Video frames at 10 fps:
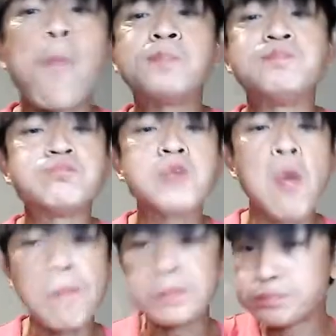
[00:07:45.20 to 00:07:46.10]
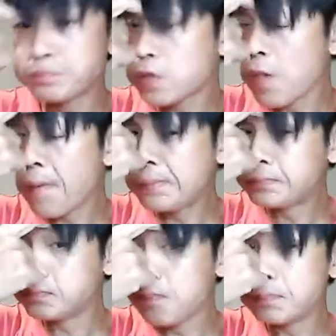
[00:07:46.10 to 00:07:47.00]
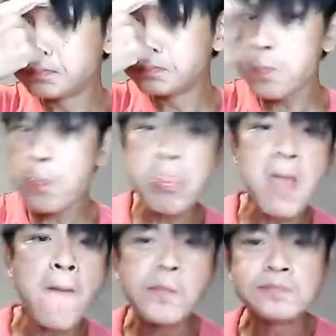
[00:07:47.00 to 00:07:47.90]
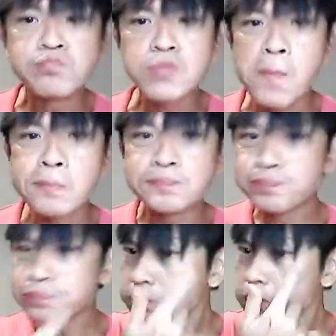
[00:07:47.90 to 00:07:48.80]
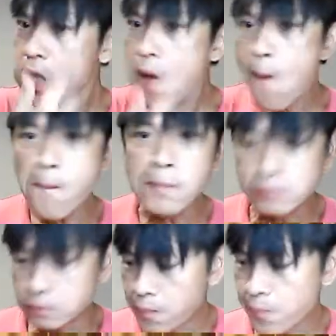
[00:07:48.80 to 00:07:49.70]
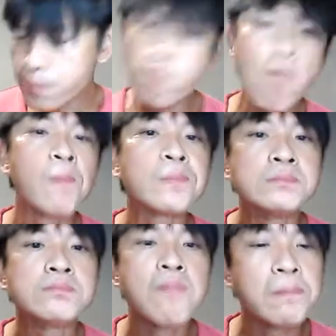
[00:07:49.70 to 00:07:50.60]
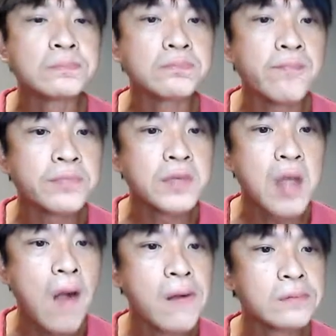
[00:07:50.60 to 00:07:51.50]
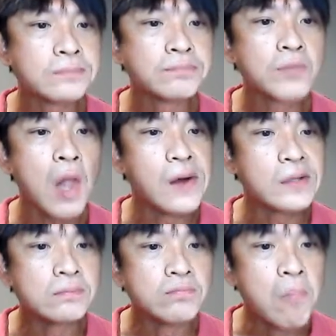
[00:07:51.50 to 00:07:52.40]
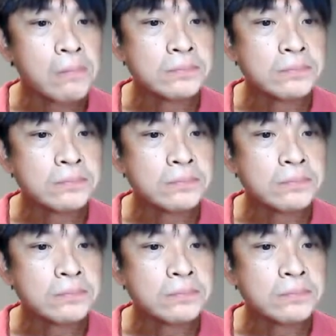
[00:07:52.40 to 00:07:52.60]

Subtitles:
out the other videos in my playlist, somewhere here. Thanks for watching. If you learned something, maybe share it with a friend.